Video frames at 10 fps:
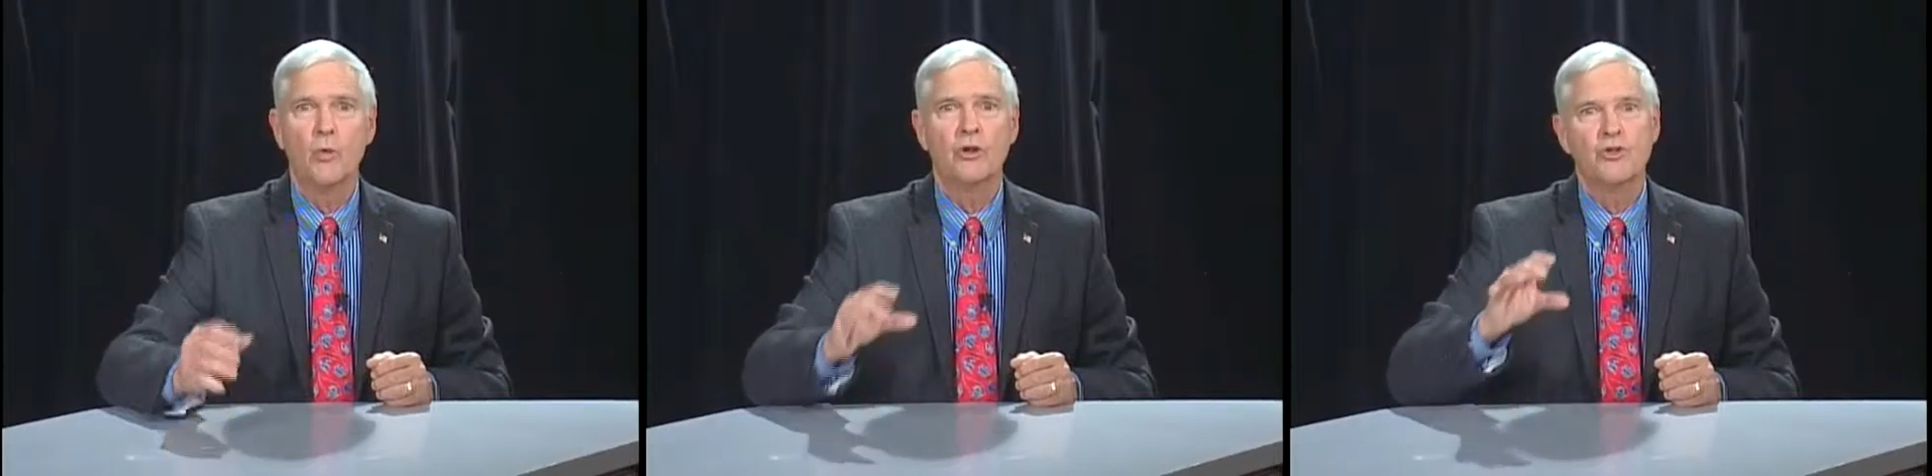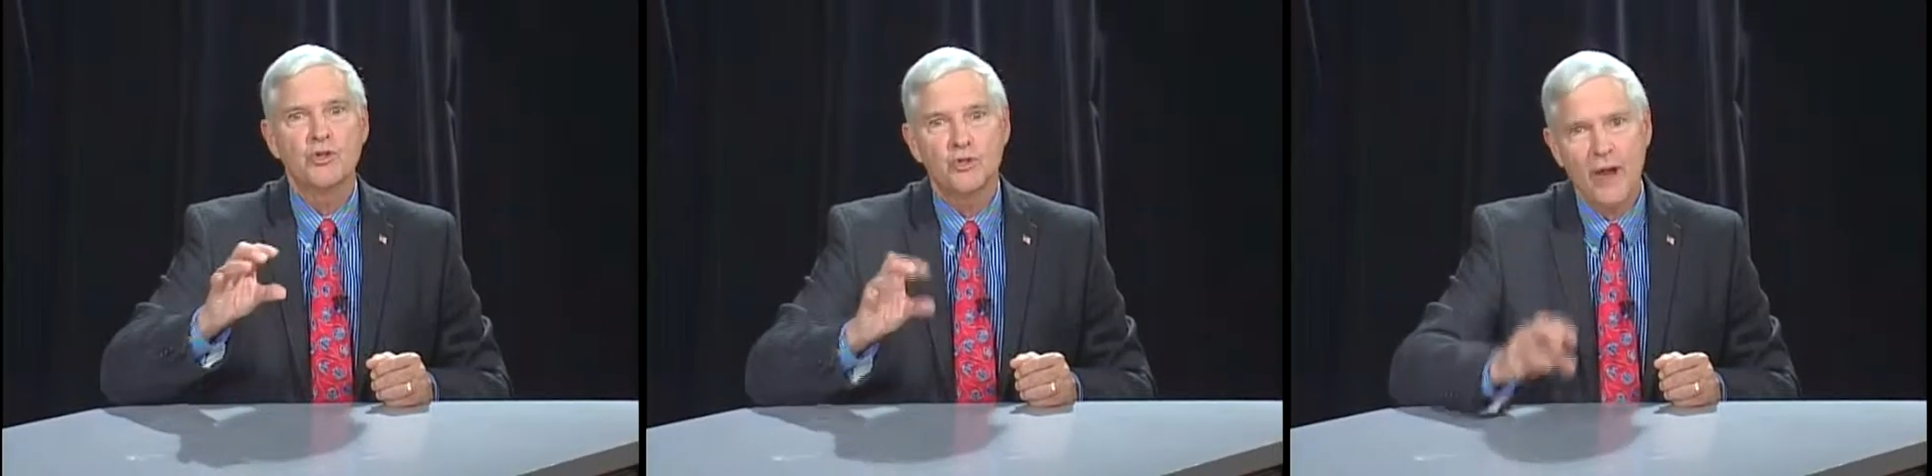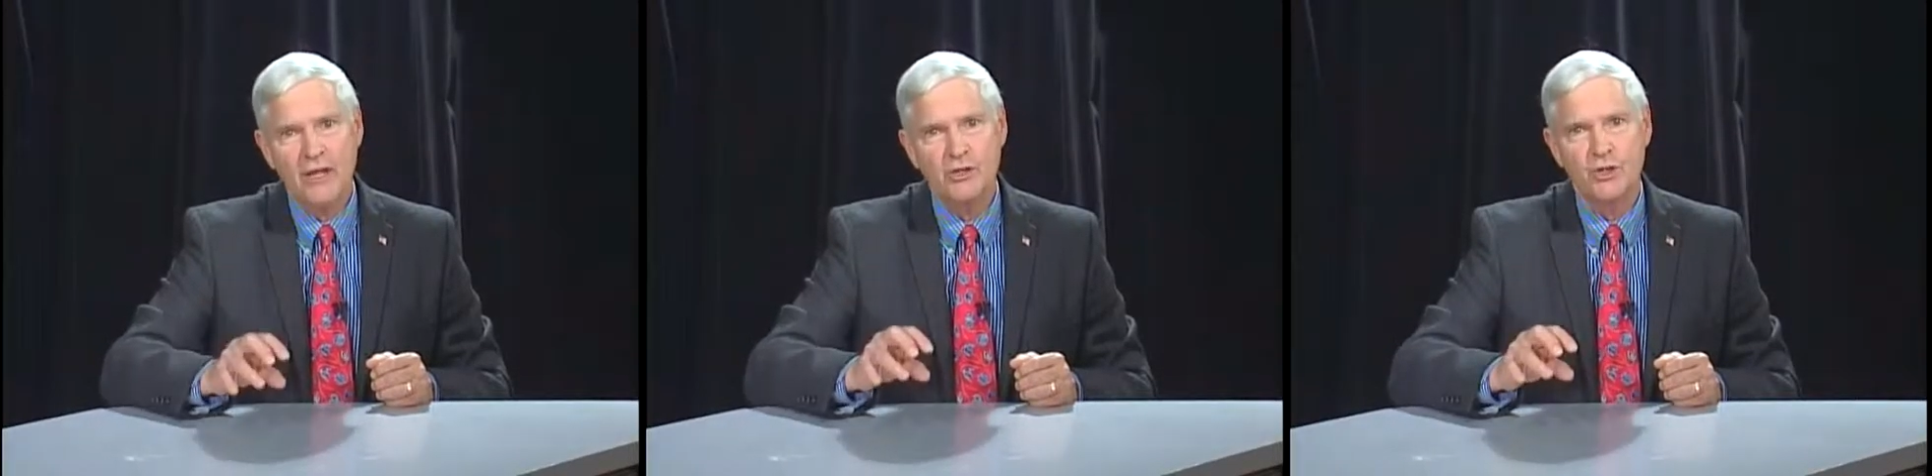word
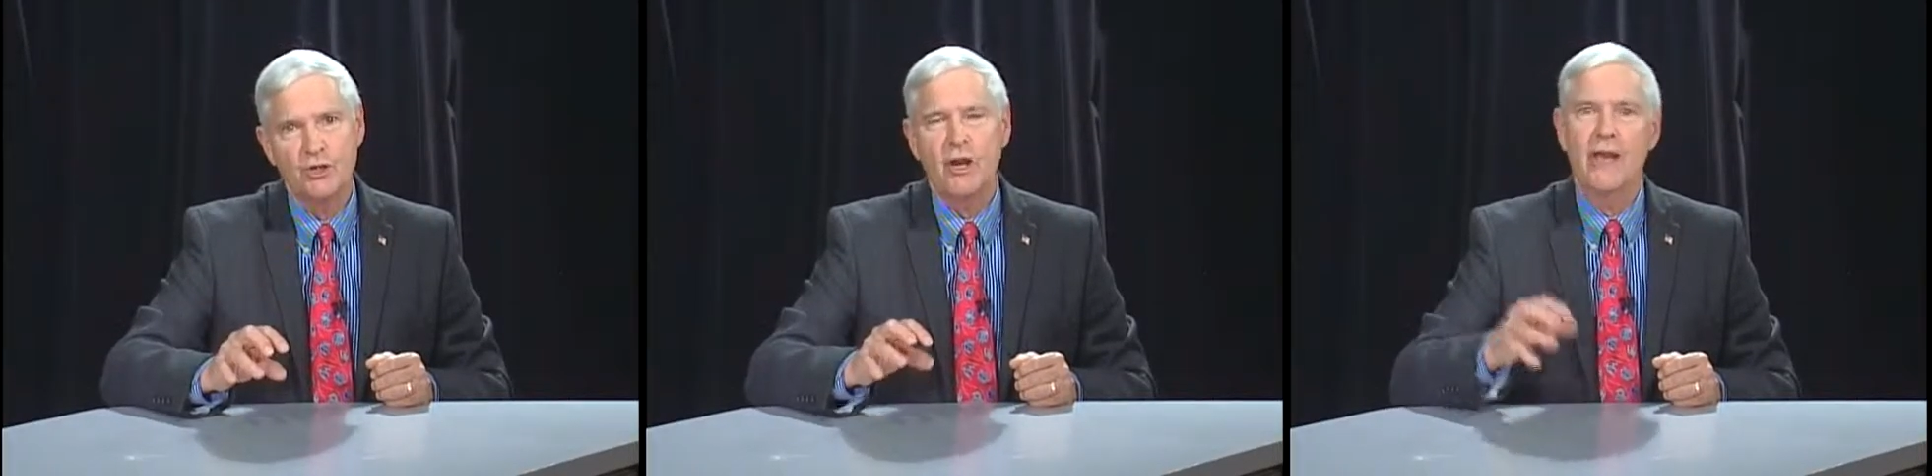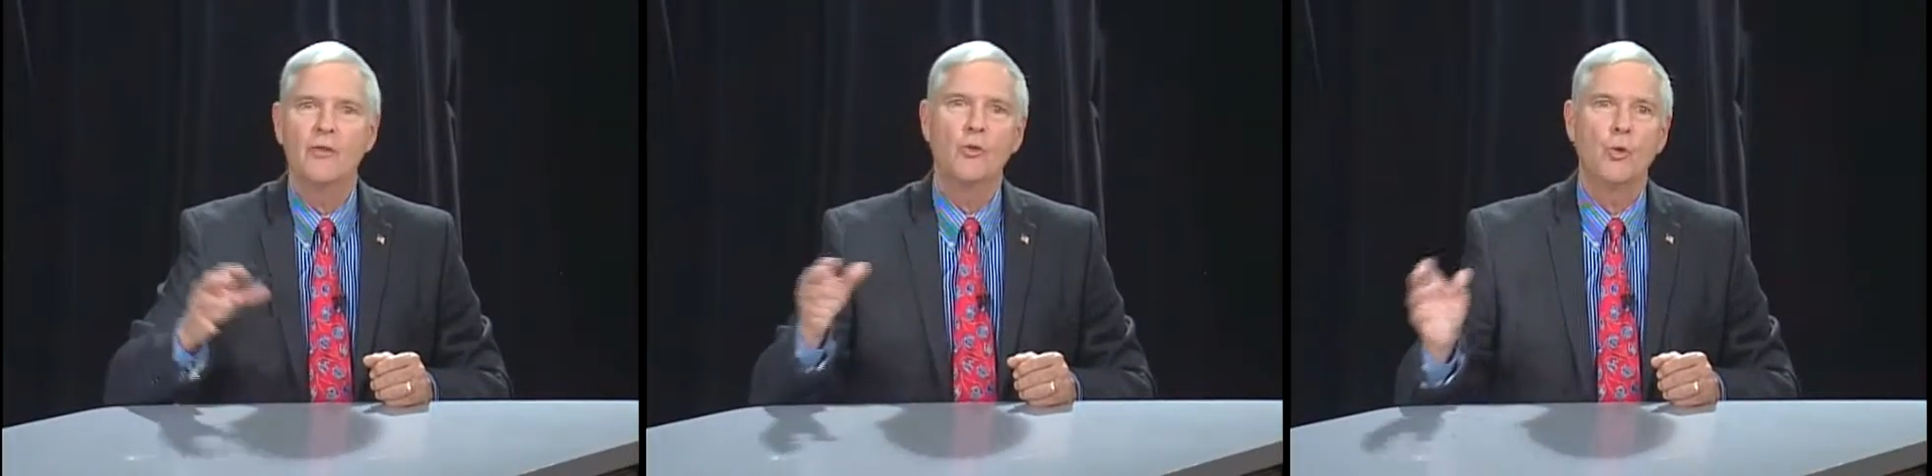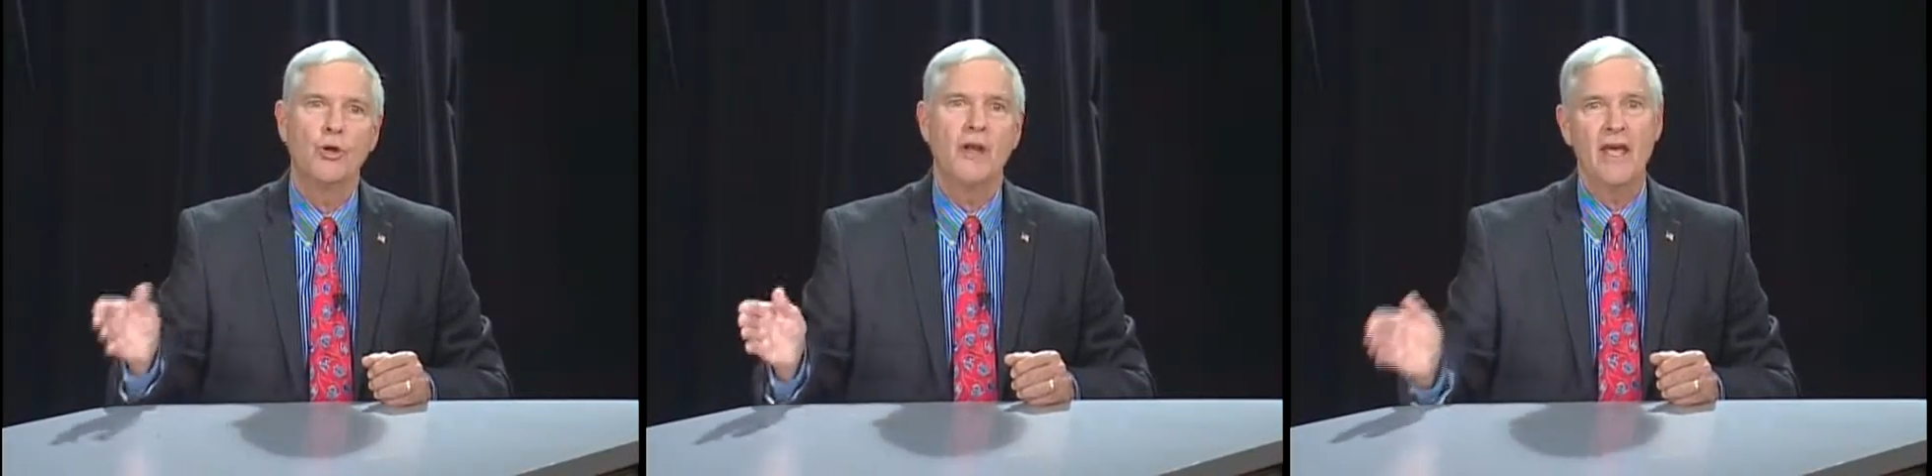stranger and the
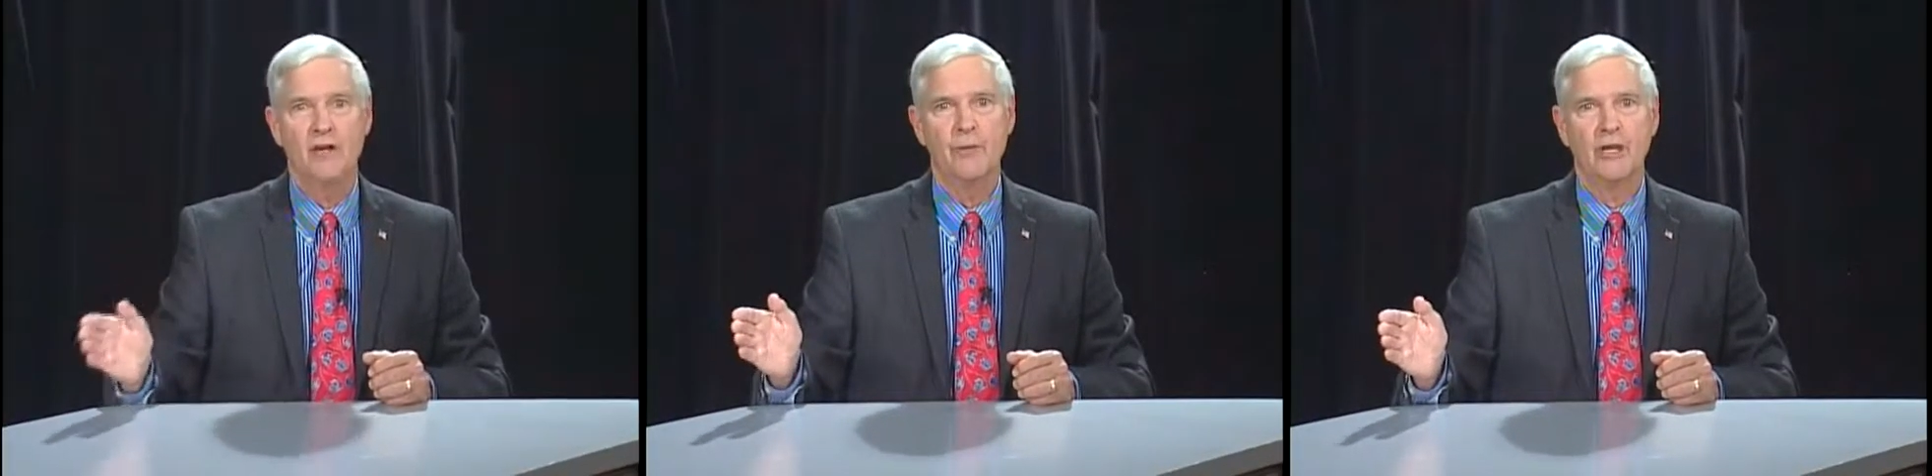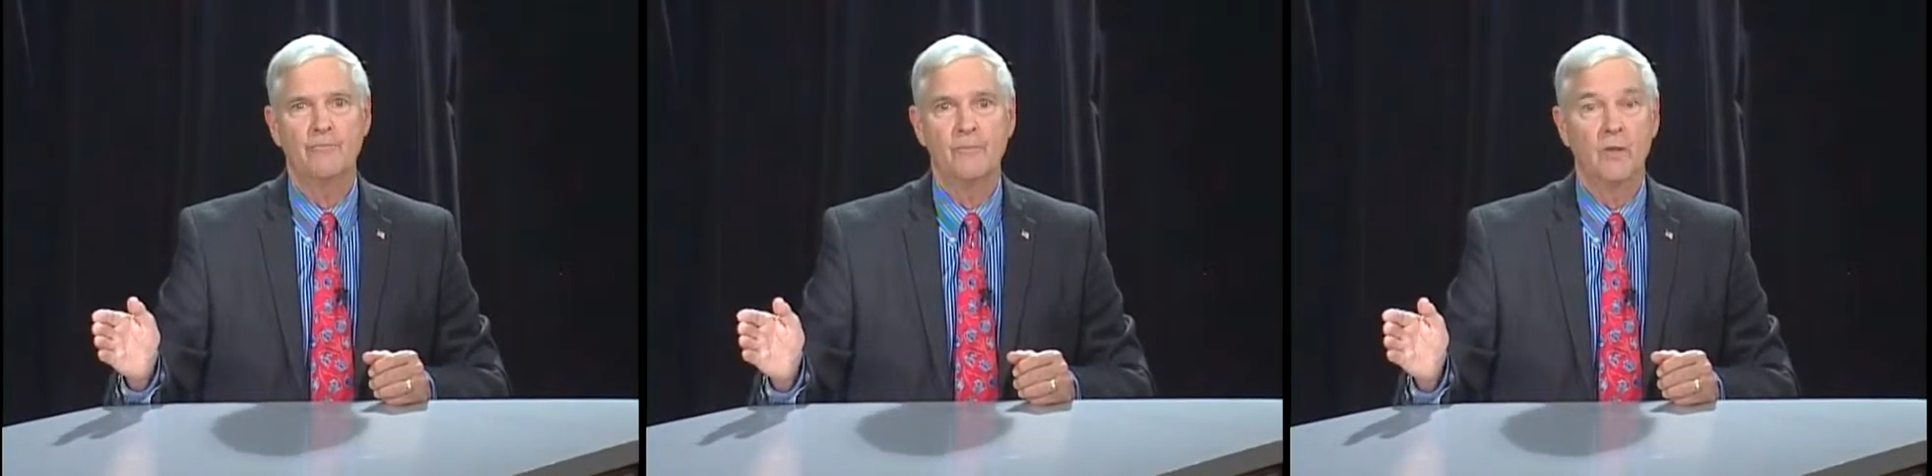word enemy.